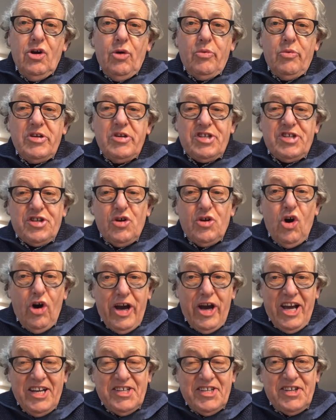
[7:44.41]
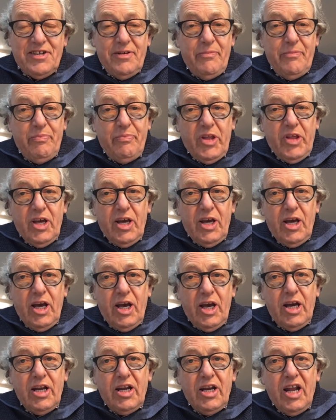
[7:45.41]
We saw it
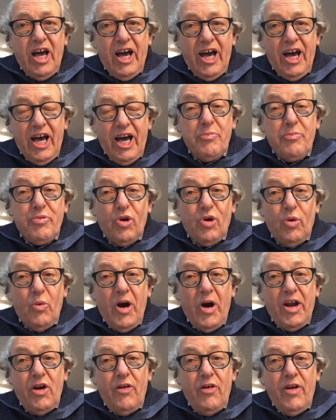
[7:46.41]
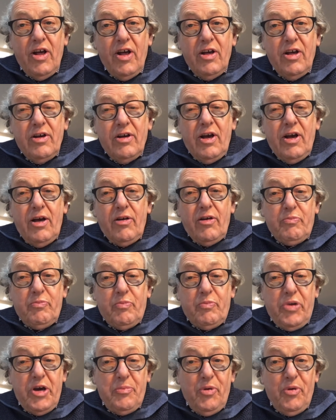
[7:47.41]
in April when
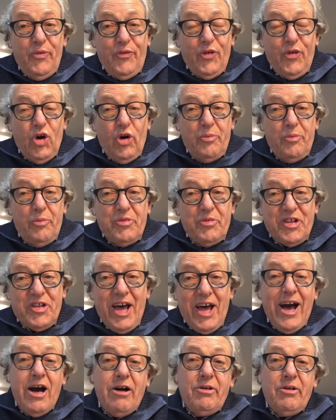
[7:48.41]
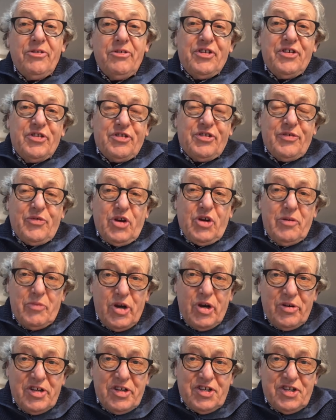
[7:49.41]
people formed thousands of
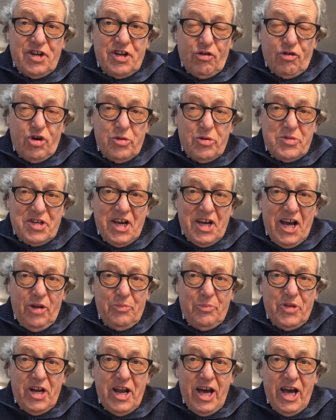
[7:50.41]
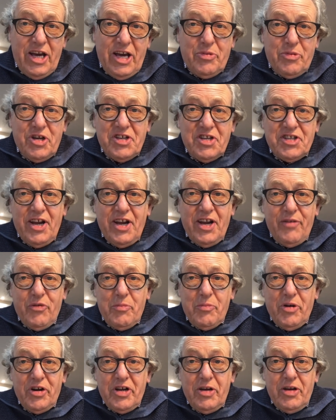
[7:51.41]
community groups to help their neighbours and
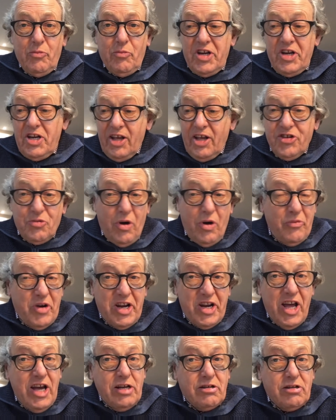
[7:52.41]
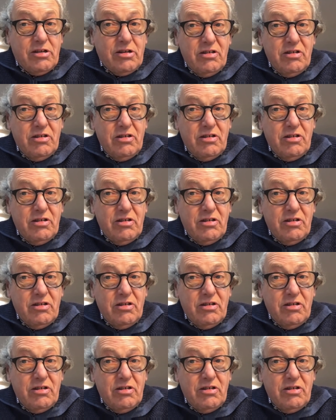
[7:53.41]
everybody. That's what we need.